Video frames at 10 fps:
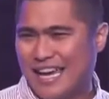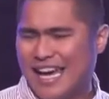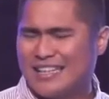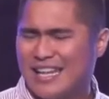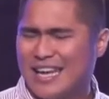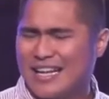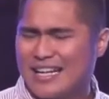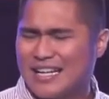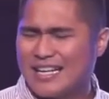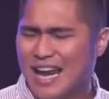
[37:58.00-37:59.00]
and they
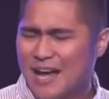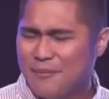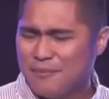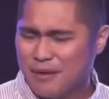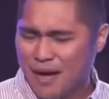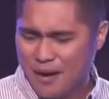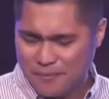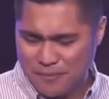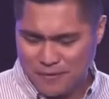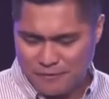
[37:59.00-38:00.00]
climbed
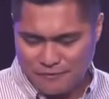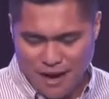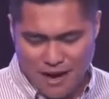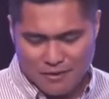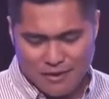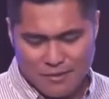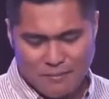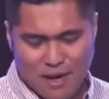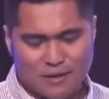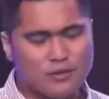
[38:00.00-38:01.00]
up the fiery
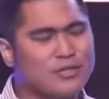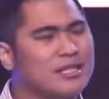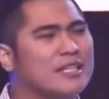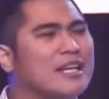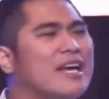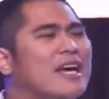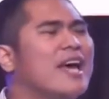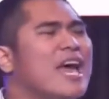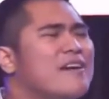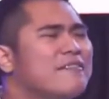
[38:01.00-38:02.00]
mountain.
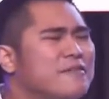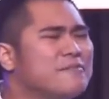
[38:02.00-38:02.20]
Every